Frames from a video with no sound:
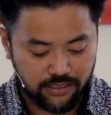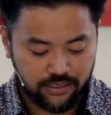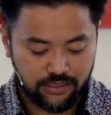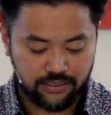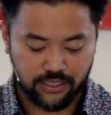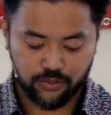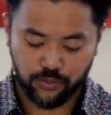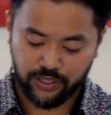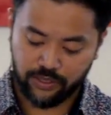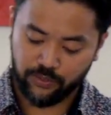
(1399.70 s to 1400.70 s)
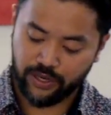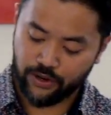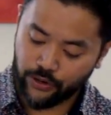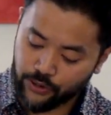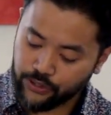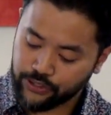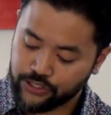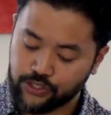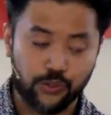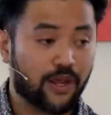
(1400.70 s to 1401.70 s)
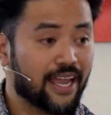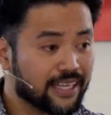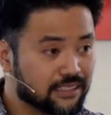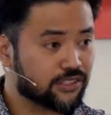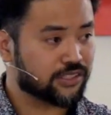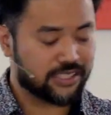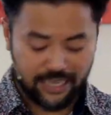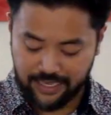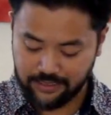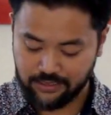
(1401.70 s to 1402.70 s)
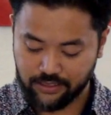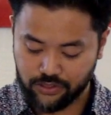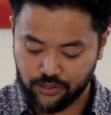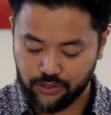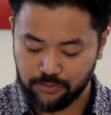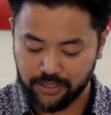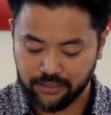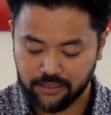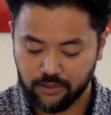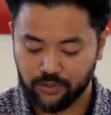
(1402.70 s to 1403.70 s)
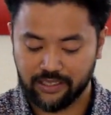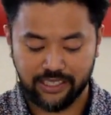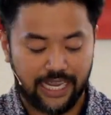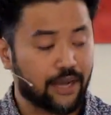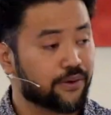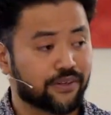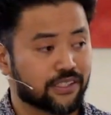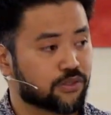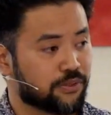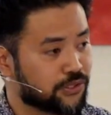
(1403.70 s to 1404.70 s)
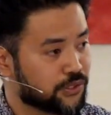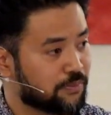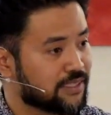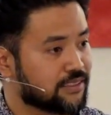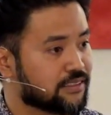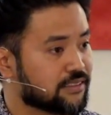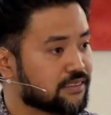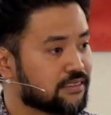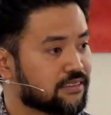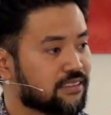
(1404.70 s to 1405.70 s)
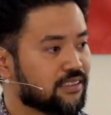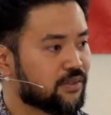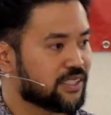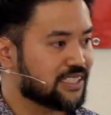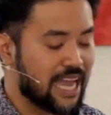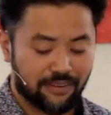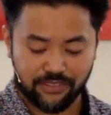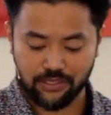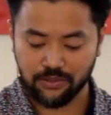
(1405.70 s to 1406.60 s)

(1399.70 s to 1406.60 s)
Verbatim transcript: It says we, we are urged to exercise discernment with encountering spiritual messages. We just have to.